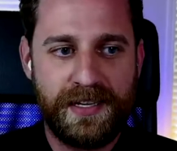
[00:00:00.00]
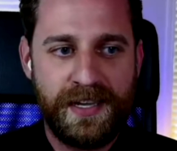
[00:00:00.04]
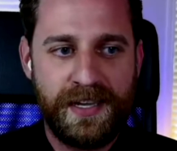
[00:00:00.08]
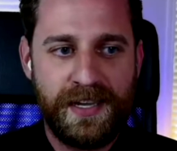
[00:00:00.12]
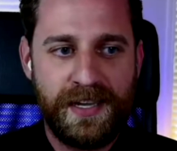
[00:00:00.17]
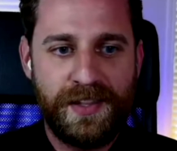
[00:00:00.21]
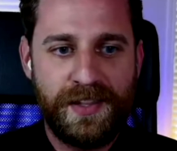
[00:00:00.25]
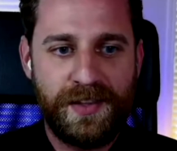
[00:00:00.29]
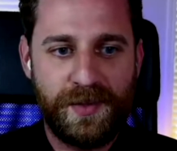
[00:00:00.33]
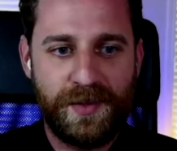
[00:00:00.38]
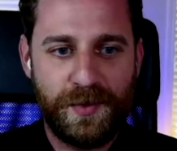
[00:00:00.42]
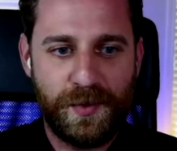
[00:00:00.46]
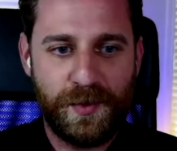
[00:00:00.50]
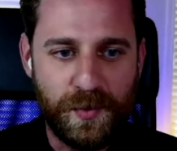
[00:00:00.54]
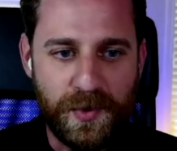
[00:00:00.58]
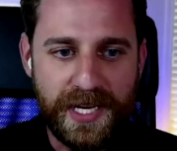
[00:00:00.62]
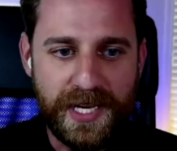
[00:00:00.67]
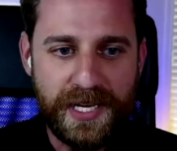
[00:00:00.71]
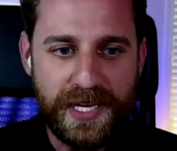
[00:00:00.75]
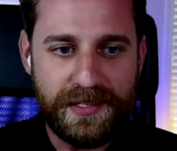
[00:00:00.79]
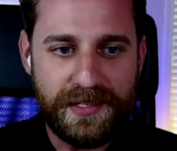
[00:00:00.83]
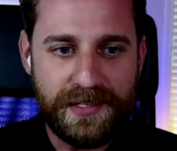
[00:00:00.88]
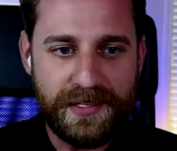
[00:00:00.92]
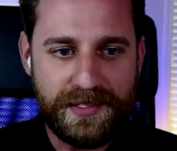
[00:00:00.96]
the
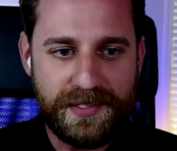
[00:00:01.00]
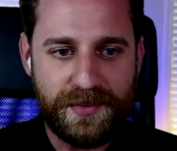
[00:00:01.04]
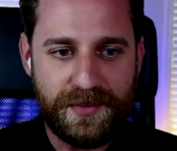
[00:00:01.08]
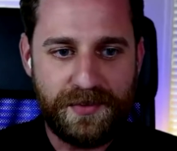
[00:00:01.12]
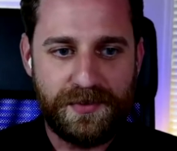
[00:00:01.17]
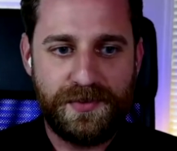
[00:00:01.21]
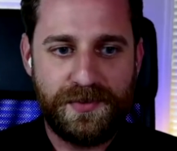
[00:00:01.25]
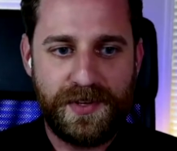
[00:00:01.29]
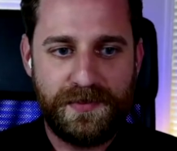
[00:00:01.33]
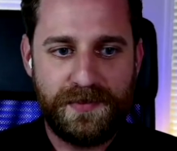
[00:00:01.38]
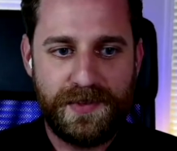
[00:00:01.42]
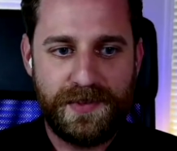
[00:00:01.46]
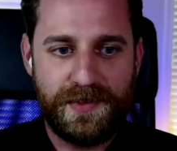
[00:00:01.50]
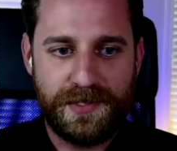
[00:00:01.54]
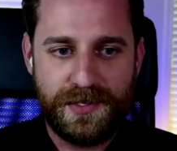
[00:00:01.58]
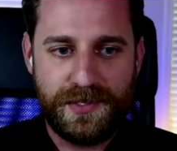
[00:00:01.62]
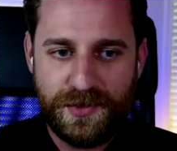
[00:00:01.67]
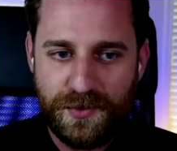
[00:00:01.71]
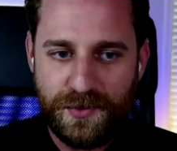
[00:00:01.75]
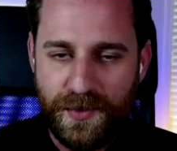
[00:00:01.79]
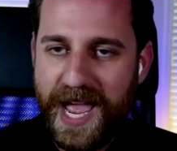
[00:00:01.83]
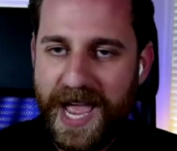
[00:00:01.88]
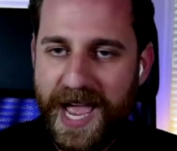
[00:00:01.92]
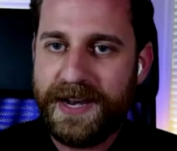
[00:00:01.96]
weeds of the
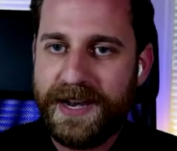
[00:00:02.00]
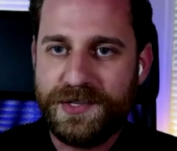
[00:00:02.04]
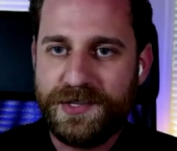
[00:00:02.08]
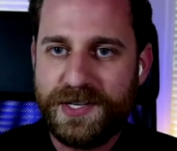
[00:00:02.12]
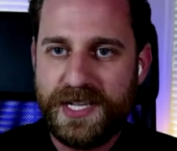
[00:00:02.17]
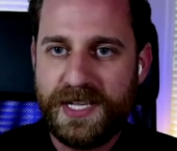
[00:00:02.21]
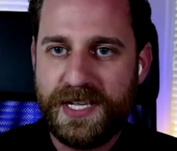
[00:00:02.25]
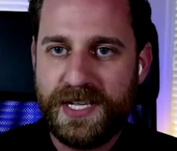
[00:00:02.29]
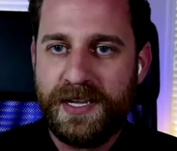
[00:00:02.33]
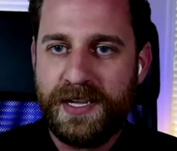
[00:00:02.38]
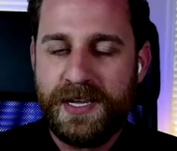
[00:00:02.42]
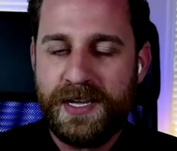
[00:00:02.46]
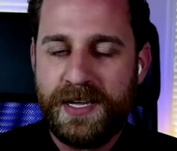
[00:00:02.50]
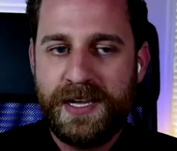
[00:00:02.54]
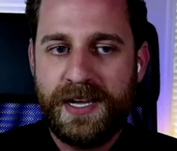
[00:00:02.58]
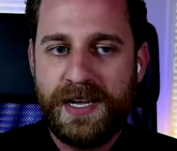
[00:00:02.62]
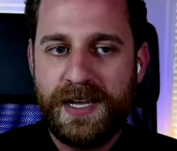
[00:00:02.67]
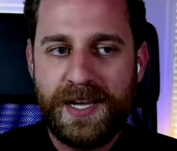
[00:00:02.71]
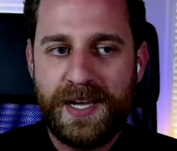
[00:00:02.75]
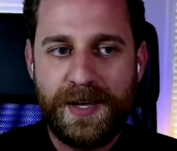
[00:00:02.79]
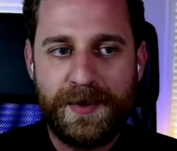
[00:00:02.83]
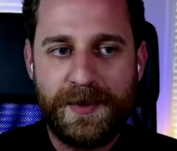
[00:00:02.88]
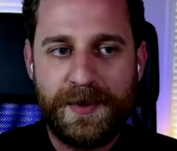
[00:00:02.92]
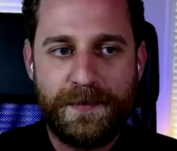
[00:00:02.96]
strategy
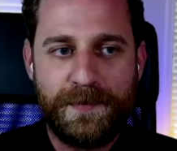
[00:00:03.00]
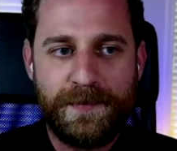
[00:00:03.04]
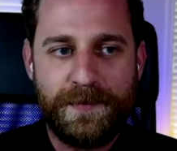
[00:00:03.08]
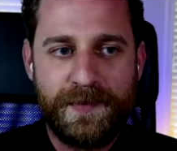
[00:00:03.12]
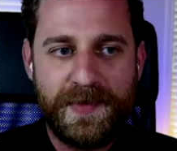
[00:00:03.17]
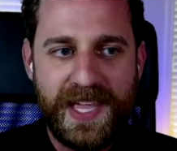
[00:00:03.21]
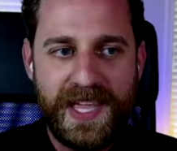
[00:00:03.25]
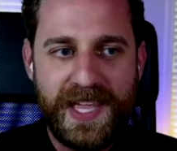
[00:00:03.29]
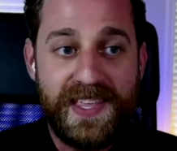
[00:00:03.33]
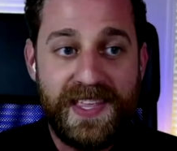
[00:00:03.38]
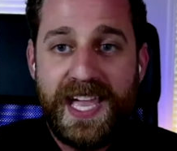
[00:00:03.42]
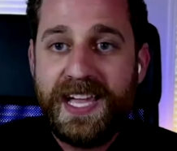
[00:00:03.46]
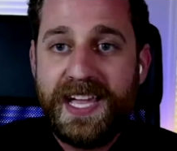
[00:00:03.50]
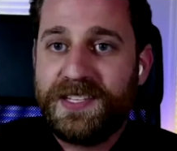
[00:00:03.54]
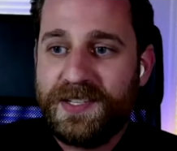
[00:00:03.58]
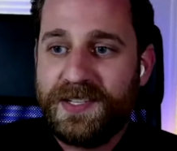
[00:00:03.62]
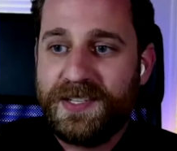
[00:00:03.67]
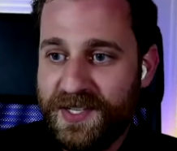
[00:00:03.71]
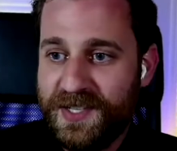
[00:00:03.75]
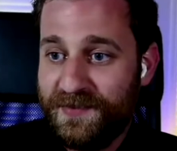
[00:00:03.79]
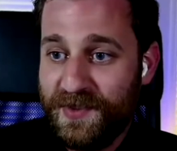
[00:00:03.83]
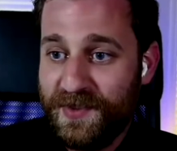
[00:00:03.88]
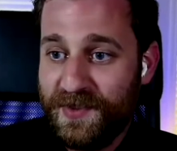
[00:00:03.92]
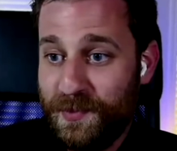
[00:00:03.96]
and the
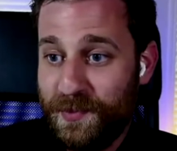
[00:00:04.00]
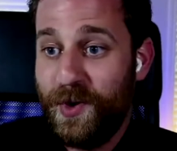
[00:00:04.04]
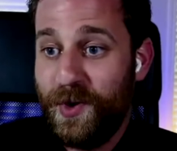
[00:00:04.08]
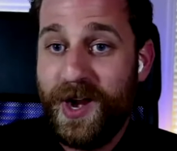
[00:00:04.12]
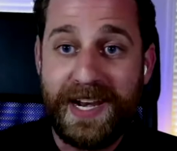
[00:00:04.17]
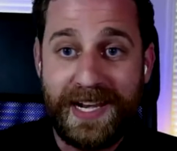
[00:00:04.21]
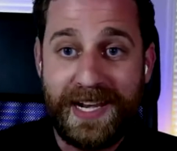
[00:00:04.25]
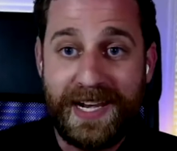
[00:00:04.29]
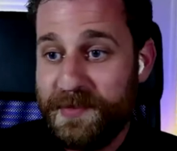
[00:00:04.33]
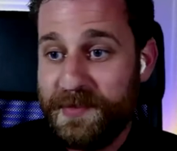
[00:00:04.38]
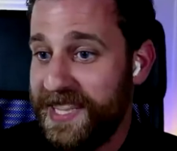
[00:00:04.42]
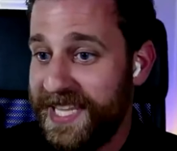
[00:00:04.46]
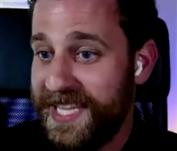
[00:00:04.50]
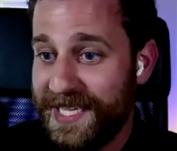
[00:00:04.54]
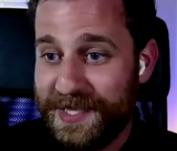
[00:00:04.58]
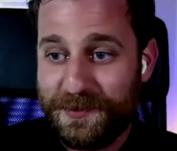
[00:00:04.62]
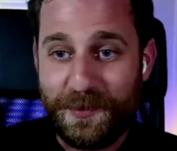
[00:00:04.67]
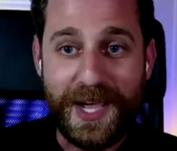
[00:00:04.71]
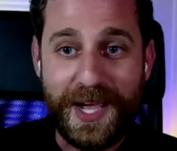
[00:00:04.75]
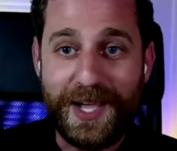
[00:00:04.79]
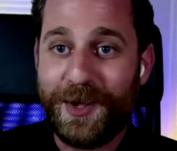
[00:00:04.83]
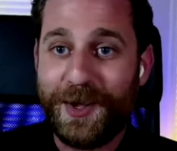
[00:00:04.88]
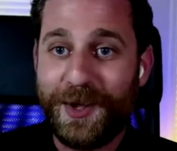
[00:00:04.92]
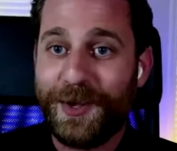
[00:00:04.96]
essence of the brand. I mean, that's
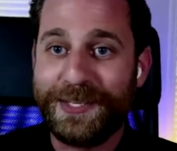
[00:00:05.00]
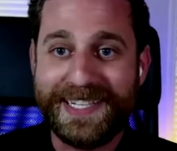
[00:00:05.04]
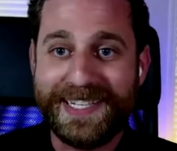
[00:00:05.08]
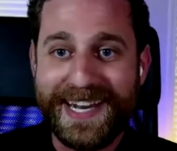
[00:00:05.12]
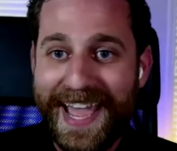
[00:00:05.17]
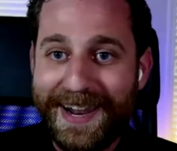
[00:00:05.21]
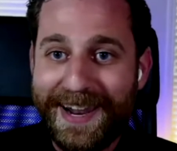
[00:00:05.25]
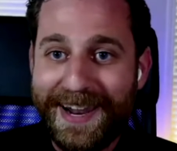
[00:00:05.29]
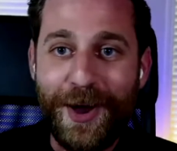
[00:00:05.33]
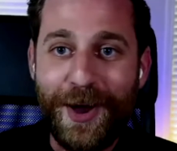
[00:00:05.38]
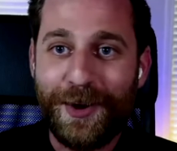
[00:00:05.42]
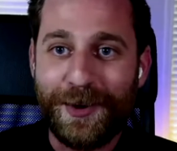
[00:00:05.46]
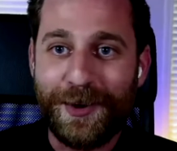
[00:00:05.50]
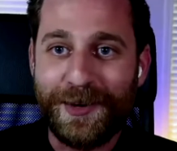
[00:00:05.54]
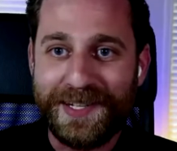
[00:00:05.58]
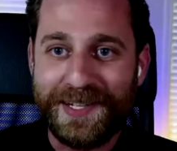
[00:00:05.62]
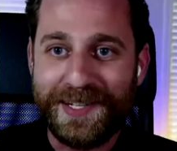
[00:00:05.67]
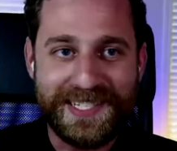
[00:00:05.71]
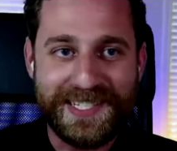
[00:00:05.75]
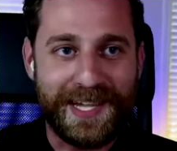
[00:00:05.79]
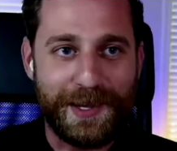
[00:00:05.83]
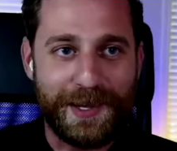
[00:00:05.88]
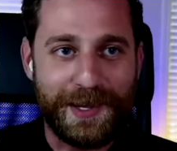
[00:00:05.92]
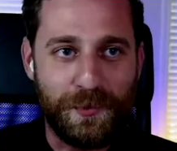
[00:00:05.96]
why I called it At Heart.
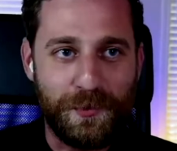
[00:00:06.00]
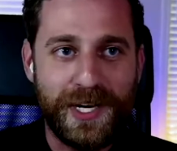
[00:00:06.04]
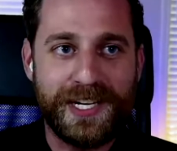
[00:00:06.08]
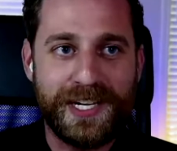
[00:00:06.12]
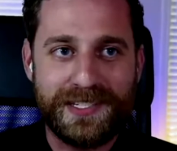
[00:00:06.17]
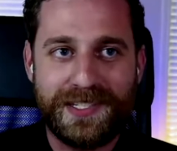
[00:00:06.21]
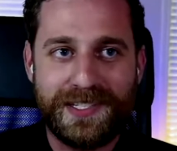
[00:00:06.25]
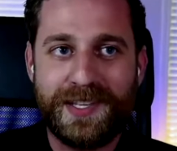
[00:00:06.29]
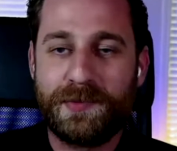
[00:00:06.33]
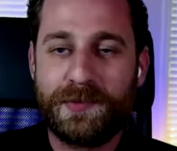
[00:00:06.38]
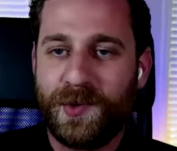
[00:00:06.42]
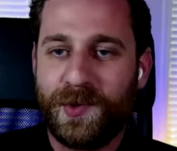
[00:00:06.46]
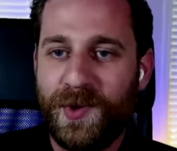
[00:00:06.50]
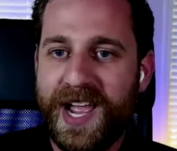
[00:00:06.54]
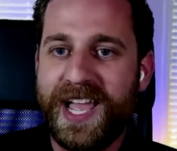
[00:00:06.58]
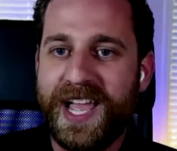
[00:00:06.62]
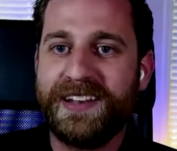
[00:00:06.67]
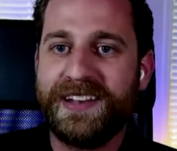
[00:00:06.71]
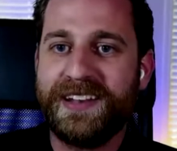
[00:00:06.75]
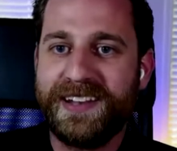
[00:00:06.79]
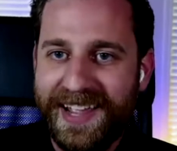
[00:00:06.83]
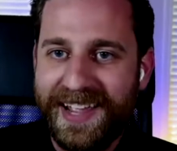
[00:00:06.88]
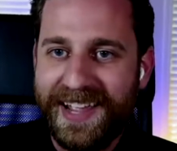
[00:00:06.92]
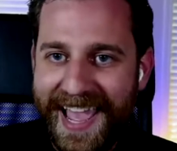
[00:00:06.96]
It's like, what is the
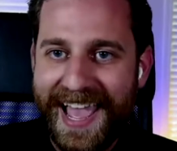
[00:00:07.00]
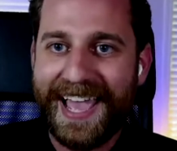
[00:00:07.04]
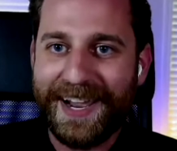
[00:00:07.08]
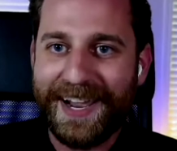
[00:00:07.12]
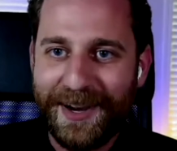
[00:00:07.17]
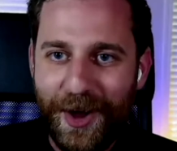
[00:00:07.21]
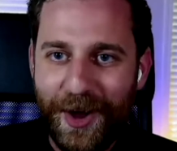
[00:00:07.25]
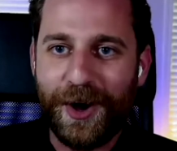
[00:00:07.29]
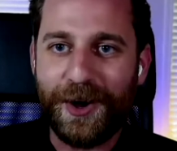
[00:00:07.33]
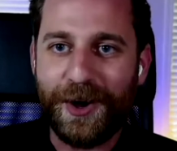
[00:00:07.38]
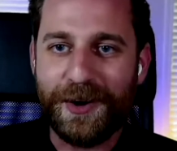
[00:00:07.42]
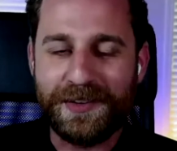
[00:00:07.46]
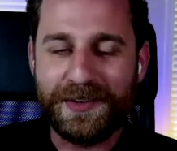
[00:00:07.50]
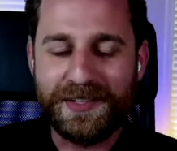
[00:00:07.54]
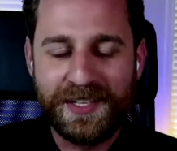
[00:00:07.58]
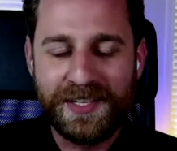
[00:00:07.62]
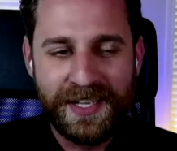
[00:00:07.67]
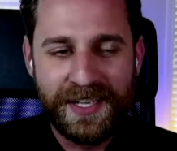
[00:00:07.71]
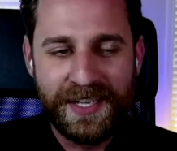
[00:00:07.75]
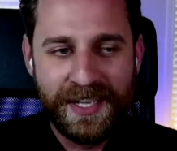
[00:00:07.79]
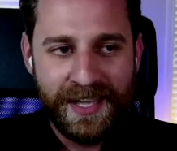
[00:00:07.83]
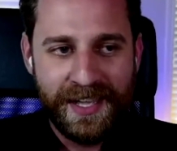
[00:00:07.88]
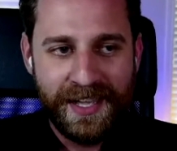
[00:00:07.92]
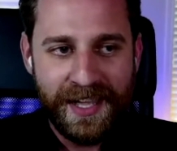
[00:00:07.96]
brand at heart?
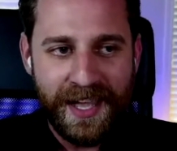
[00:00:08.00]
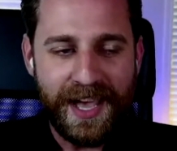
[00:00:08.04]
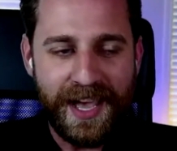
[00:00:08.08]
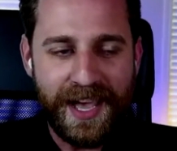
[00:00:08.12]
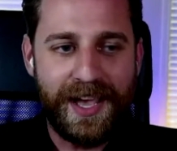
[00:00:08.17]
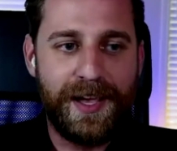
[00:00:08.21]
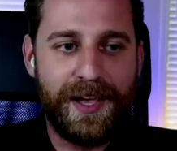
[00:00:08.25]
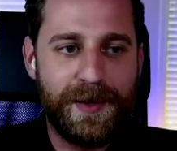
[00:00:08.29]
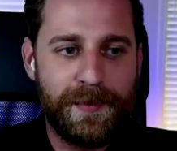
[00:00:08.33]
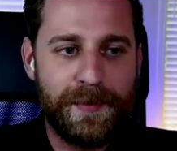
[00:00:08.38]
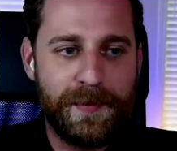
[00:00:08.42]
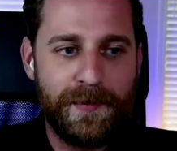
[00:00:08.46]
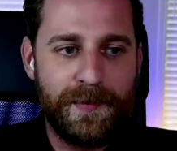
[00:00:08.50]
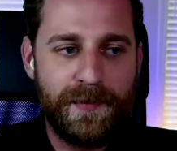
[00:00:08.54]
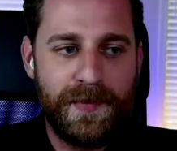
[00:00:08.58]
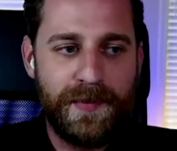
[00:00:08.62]
And